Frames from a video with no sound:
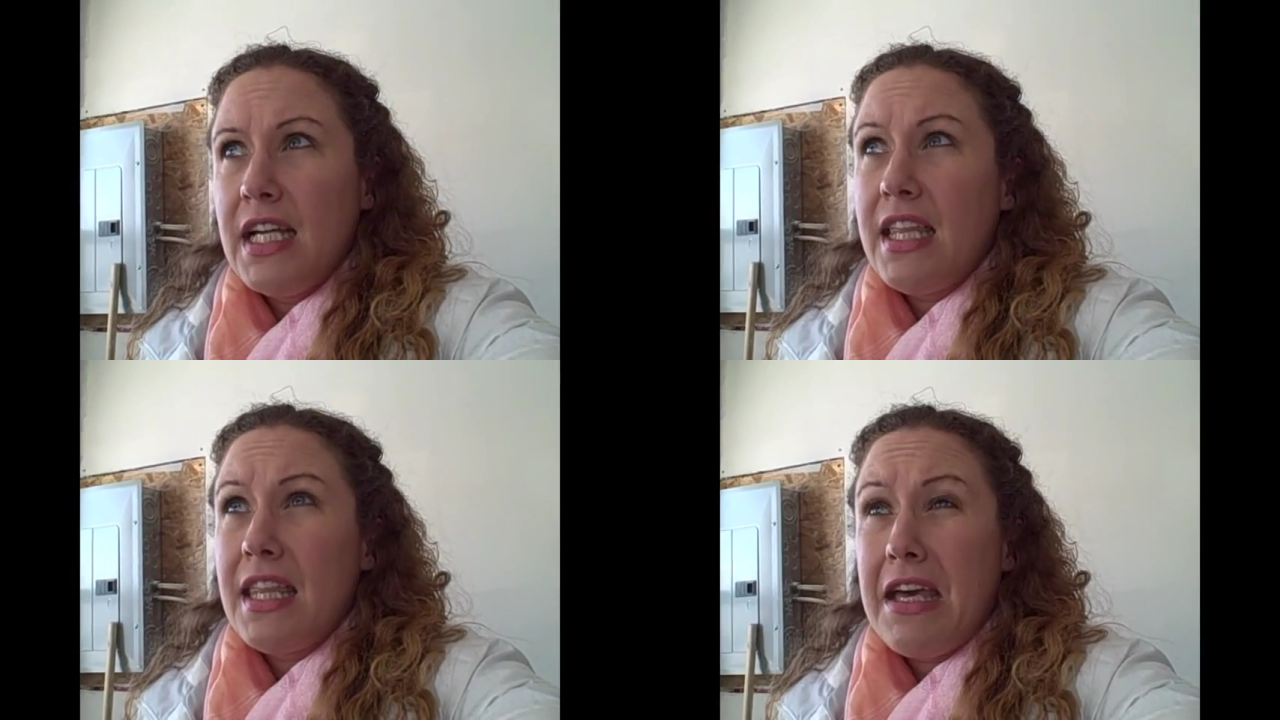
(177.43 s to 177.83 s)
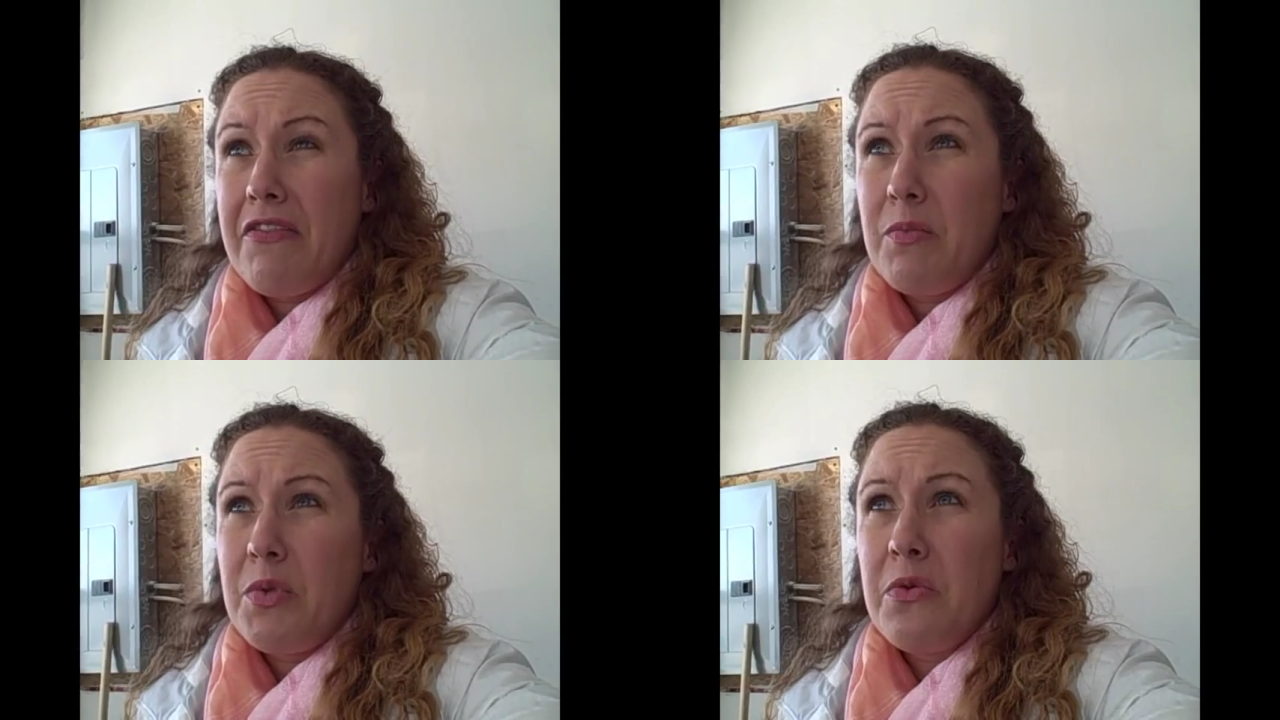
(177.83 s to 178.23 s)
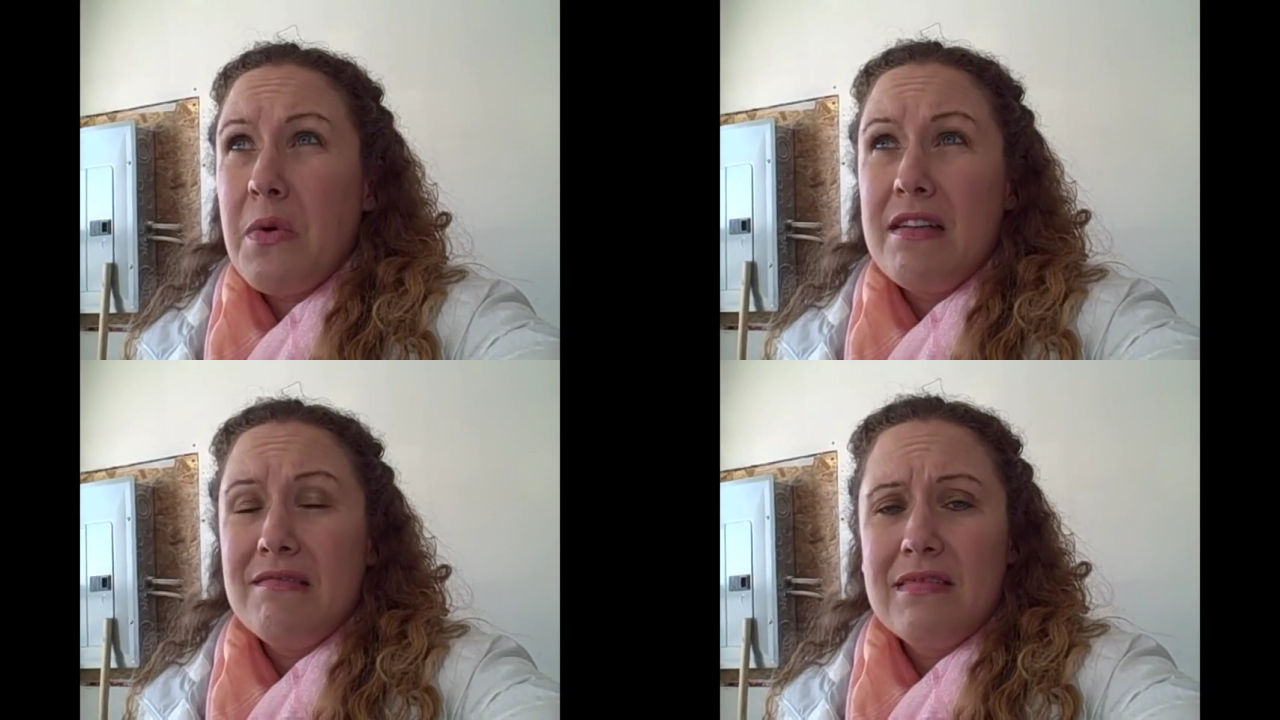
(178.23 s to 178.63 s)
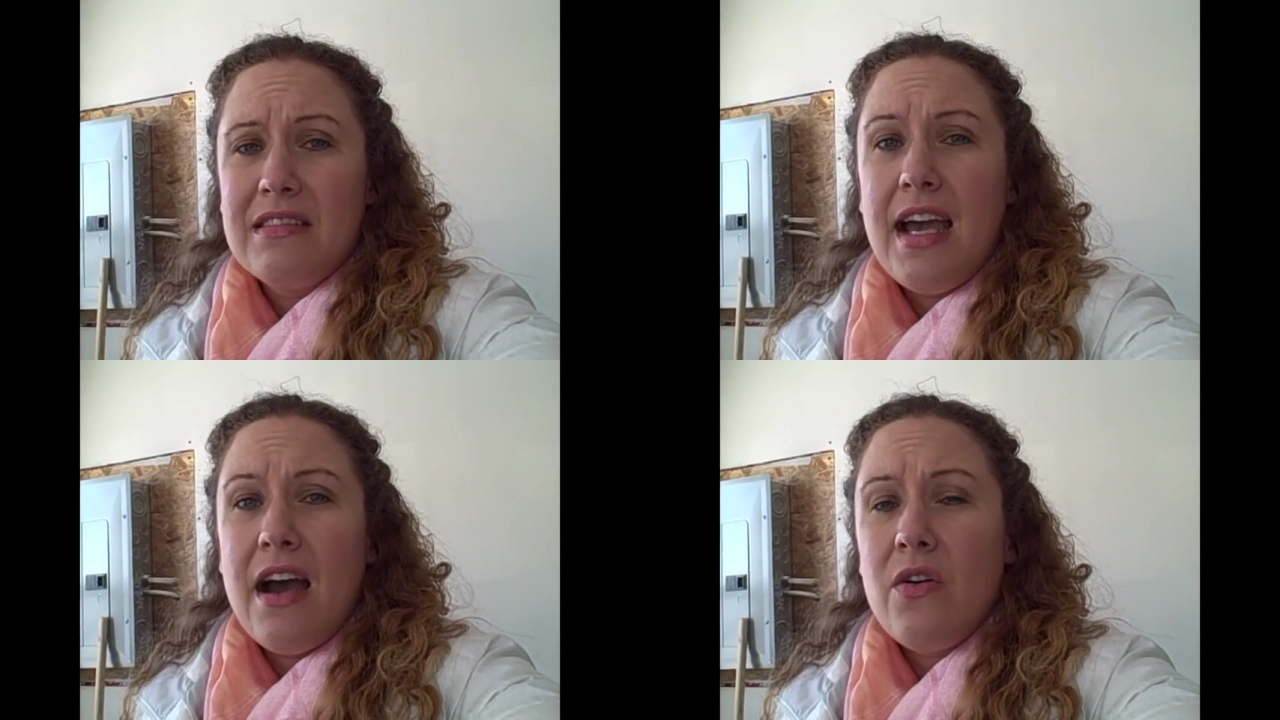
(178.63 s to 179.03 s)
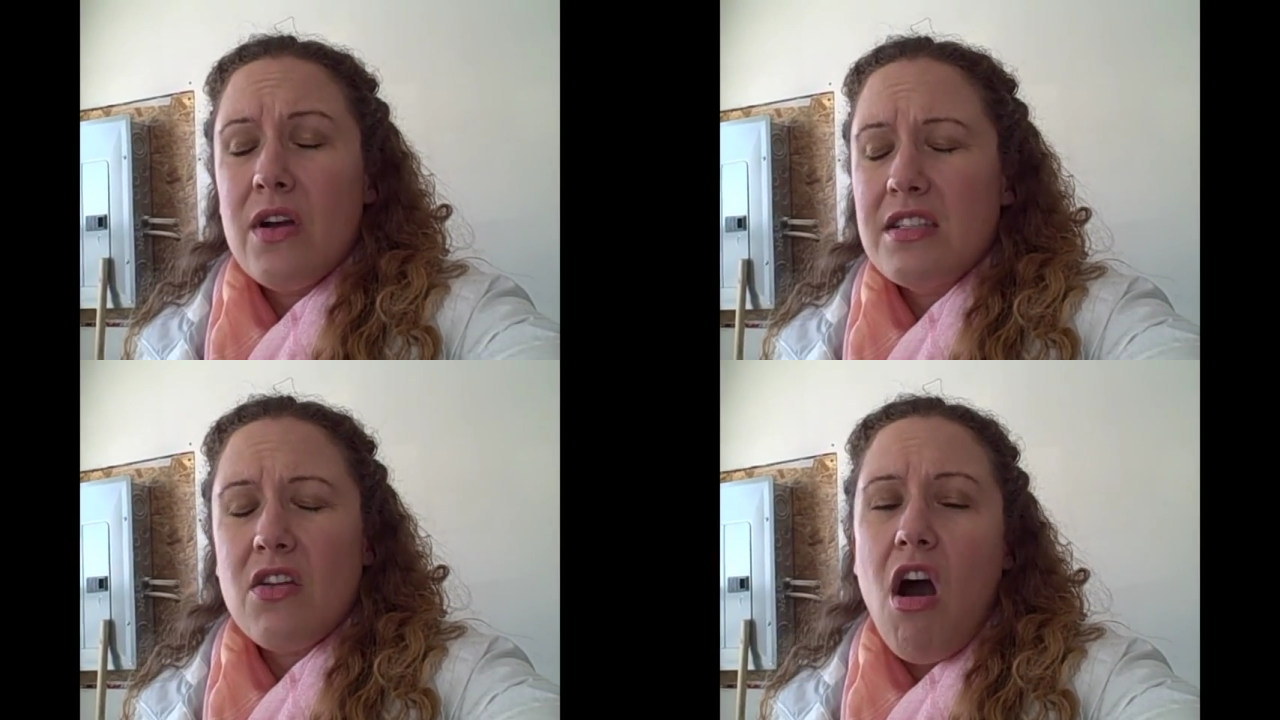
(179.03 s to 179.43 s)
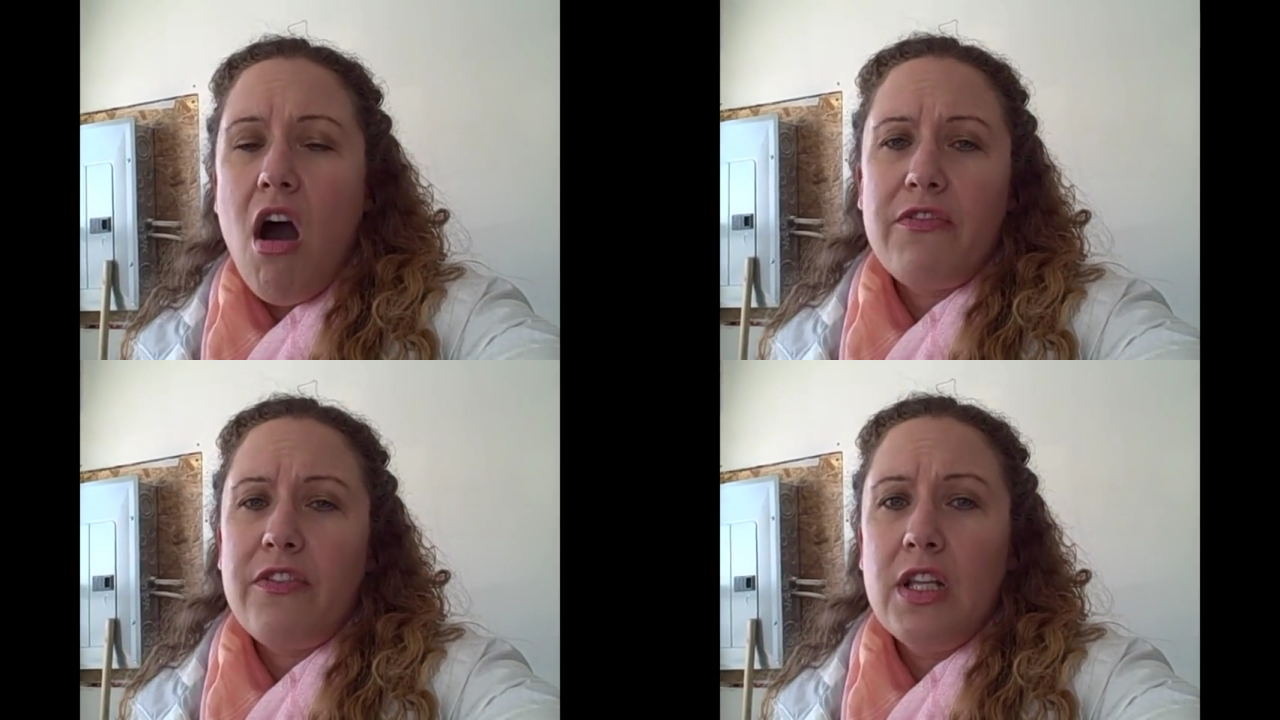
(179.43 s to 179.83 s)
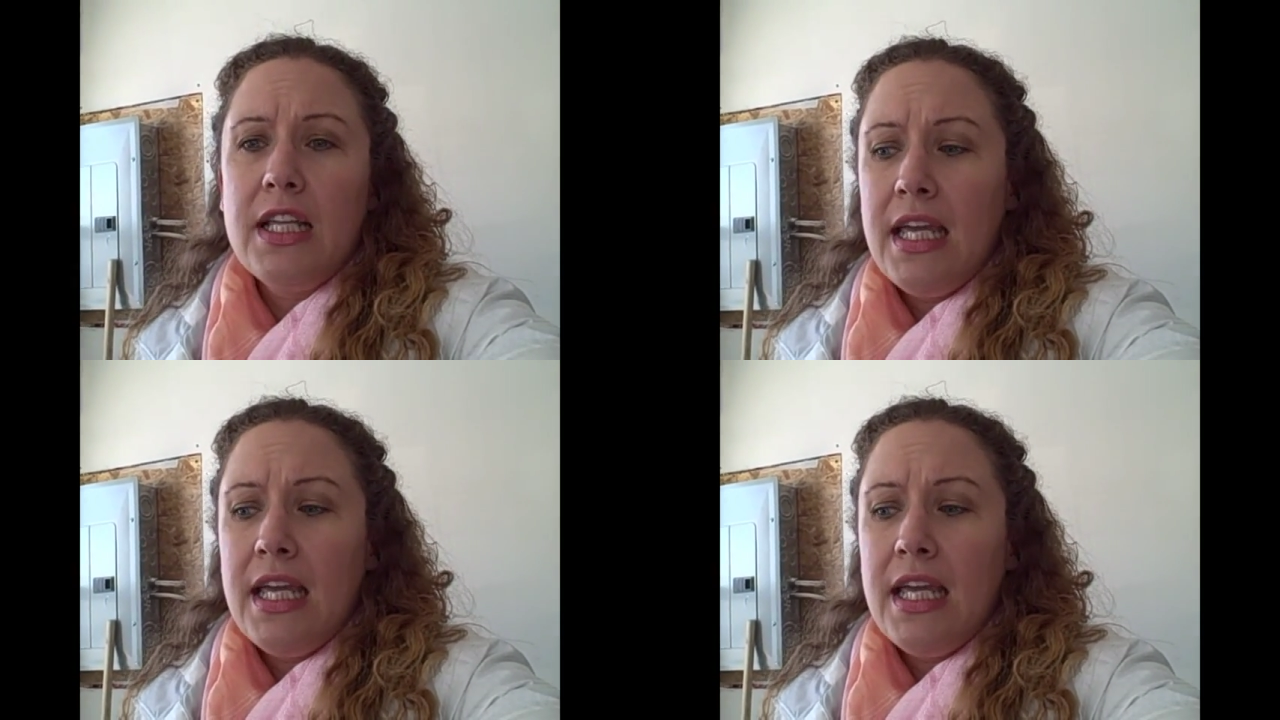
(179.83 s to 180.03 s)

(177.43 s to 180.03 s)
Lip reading: and I even have a blue one now, is awful.